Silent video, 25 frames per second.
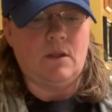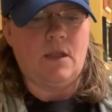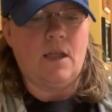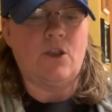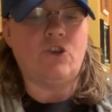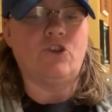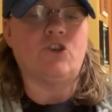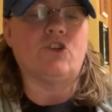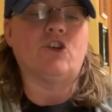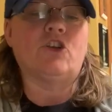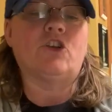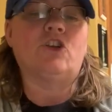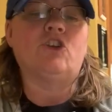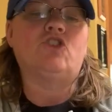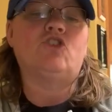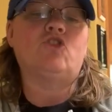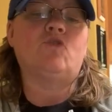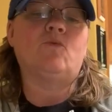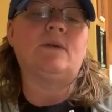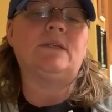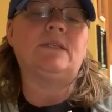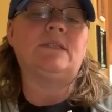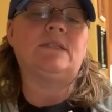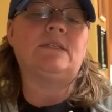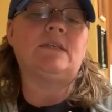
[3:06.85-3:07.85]
and you're going to
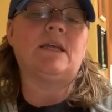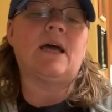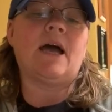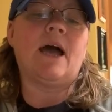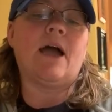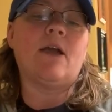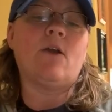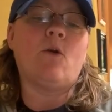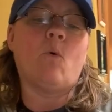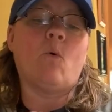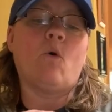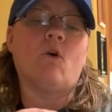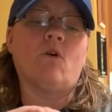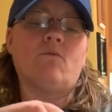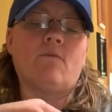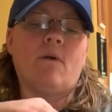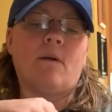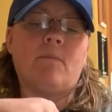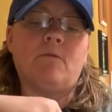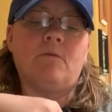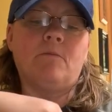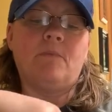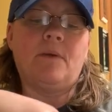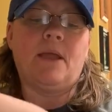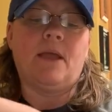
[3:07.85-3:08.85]
twist tie or
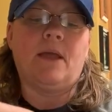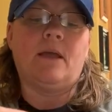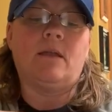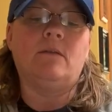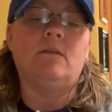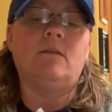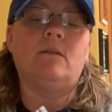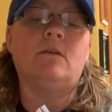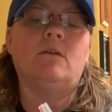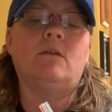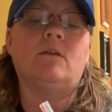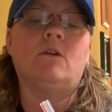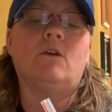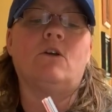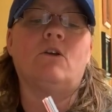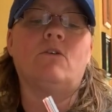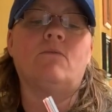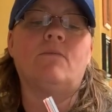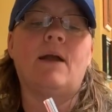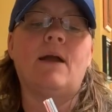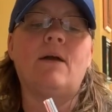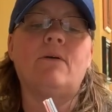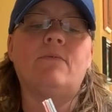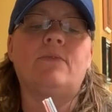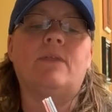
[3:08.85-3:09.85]
rubber band
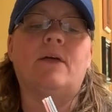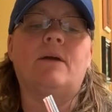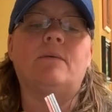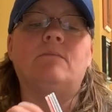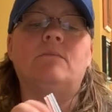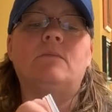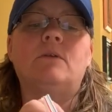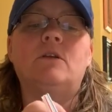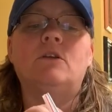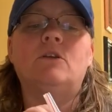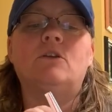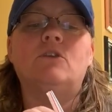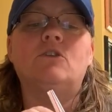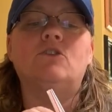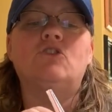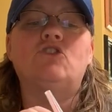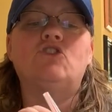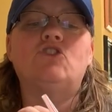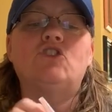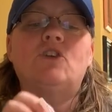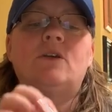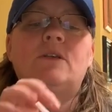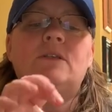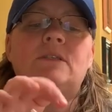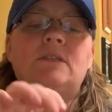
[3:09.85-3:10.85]
around them
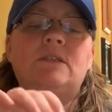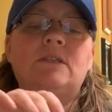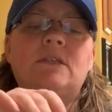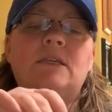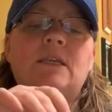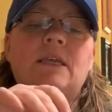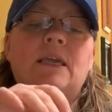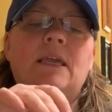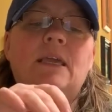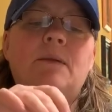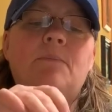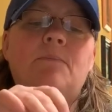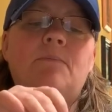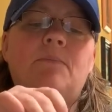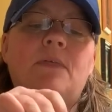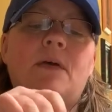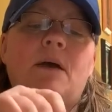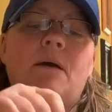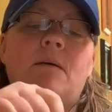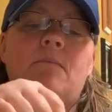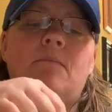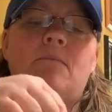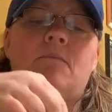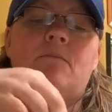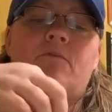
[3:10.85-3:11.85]
just to keep
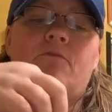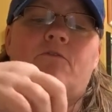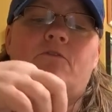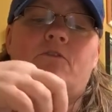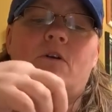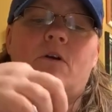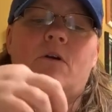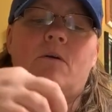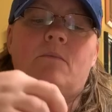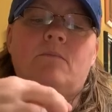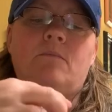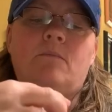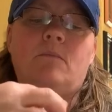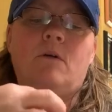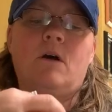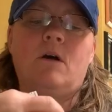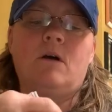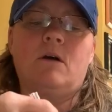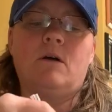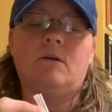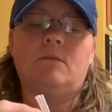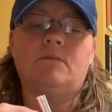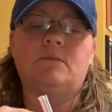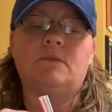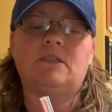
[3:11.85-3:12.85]
them
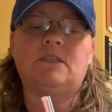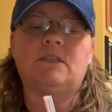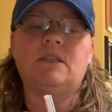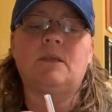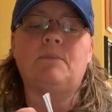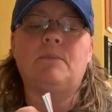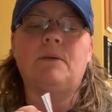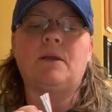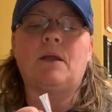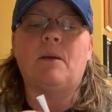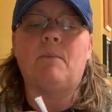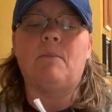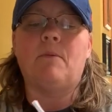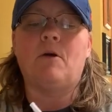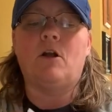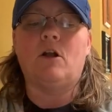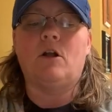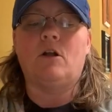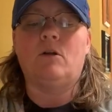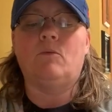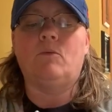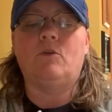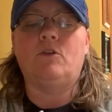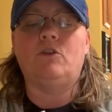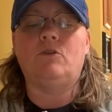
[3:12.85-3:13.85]
from slipping
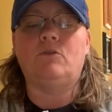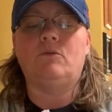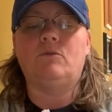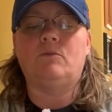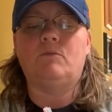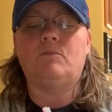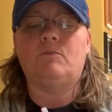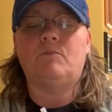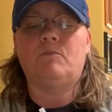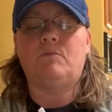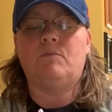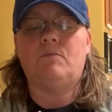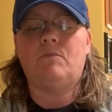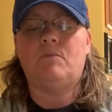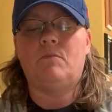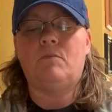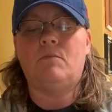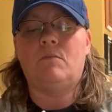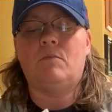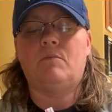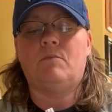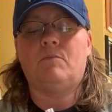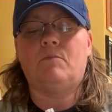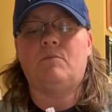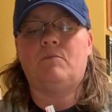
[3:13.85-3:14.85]
apart when you
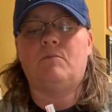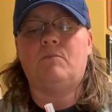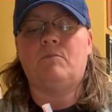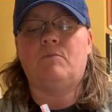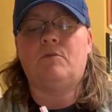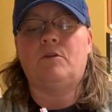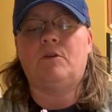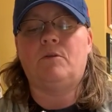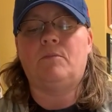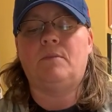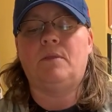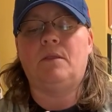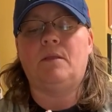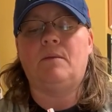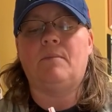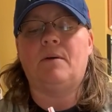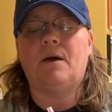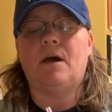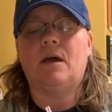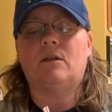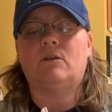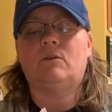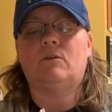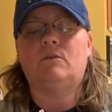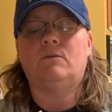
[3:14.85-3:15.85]
put them in the
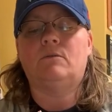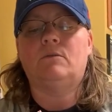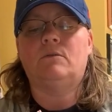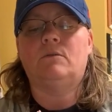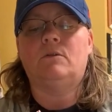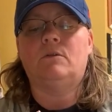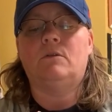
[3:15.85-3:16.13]
bottle.